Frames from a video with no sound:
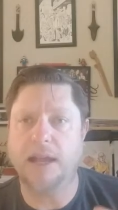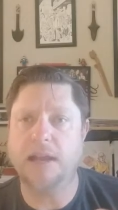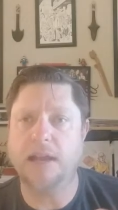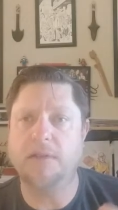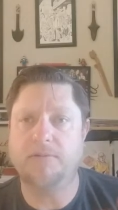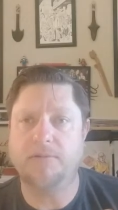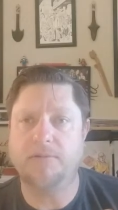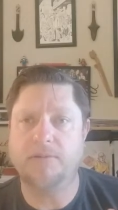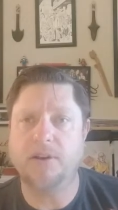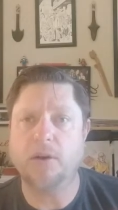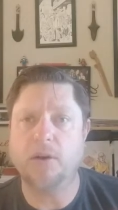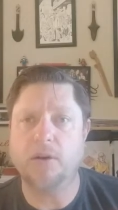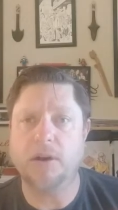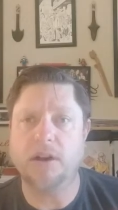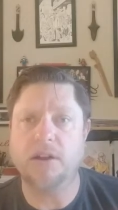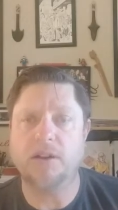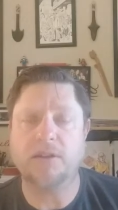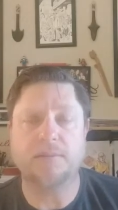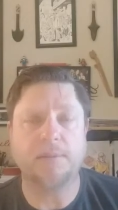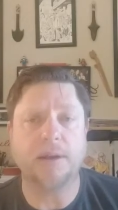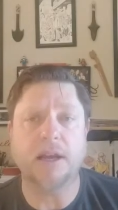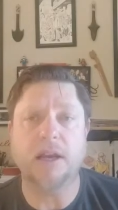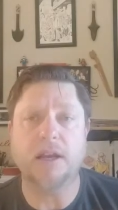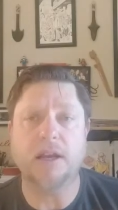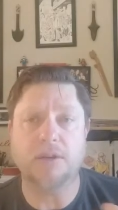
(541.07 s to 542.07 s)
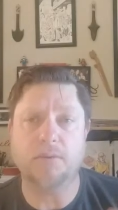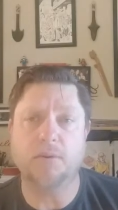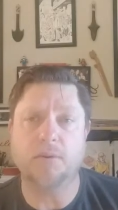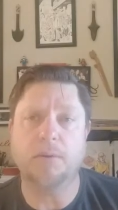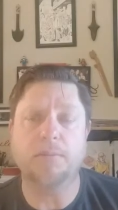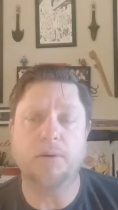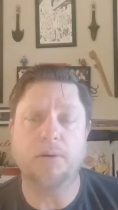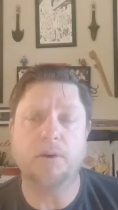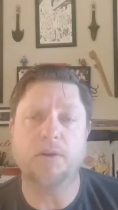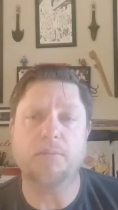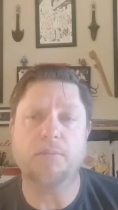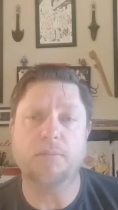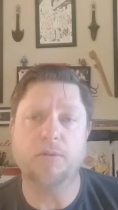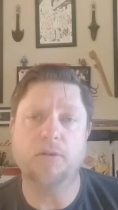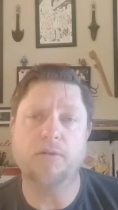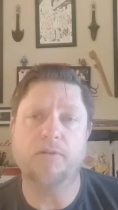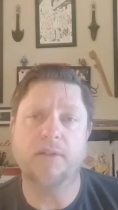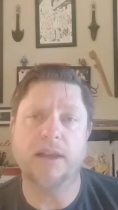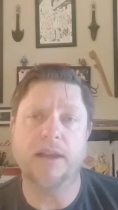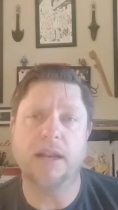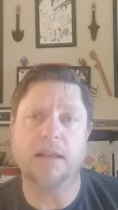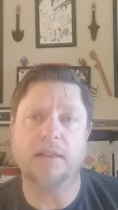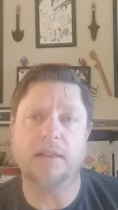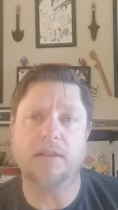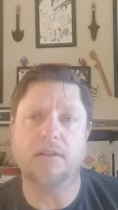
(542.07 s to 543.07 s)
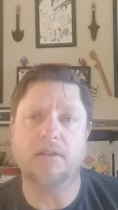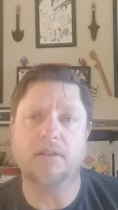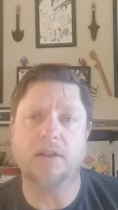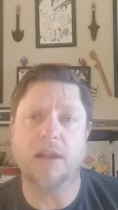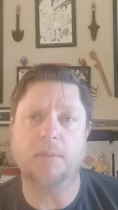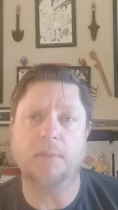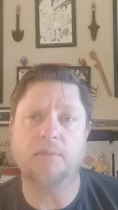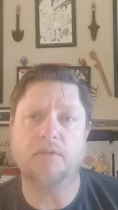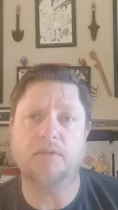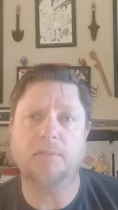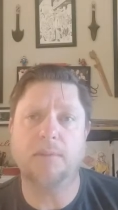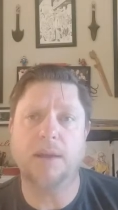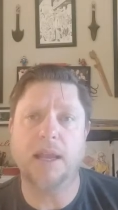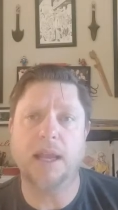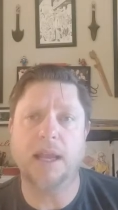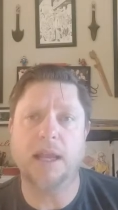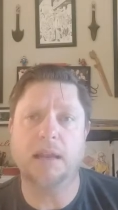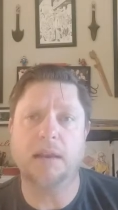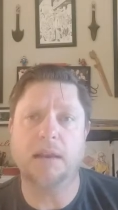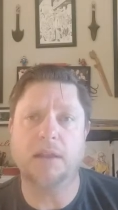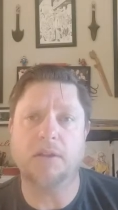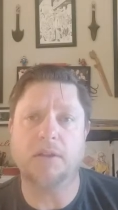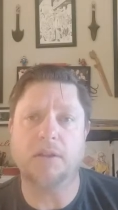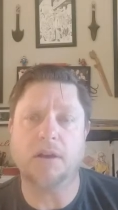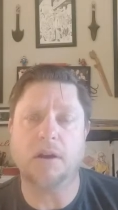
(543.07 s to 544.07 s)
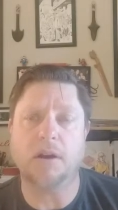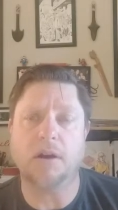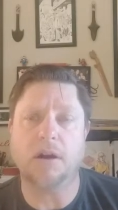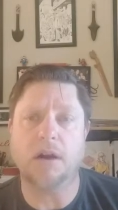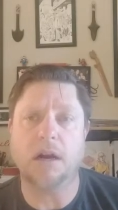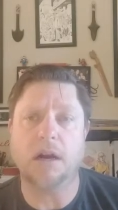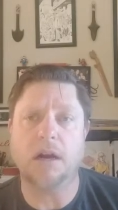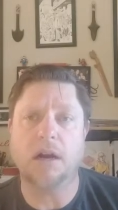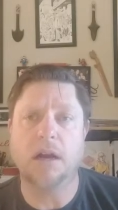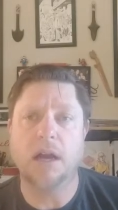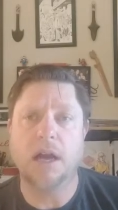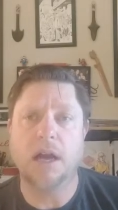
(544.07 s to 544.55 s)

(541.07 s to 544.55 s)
in focus because we're both moving at the same speed in the car.